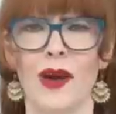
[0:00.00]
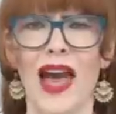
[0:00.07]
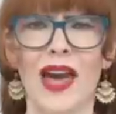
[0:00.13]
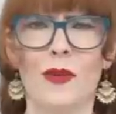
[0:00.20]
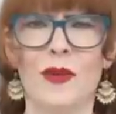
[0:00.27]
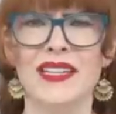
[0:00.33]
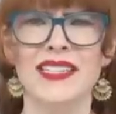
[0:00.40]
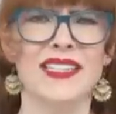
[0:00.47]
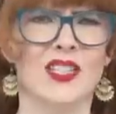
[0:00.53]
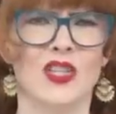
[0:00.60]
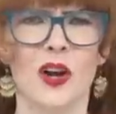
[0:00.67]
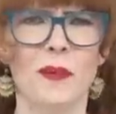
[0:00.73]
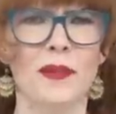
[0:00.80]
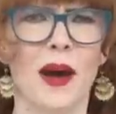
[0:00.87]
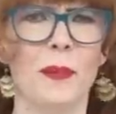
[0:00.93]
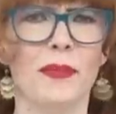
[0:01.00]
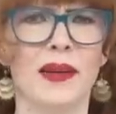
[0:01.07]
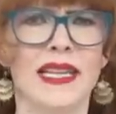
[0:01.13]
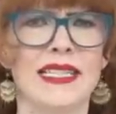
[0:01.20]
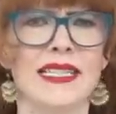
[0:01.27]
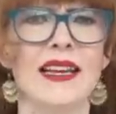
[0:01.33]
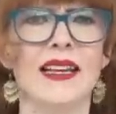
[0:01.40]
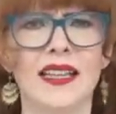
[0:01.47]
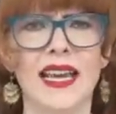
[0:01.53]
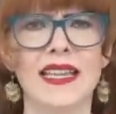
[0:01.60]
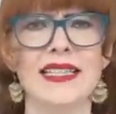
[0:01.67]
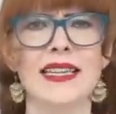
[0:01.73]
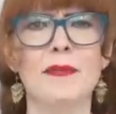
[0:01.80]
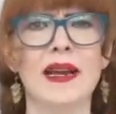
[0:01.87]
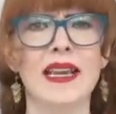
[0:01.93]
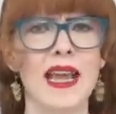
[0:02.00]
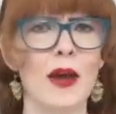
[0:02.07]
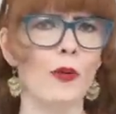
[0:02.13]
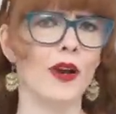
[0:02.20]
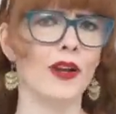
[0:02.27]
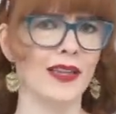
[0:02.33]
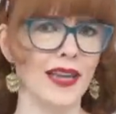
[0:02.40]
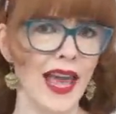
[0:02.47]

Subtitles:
Well, how do I stop companies collecting my network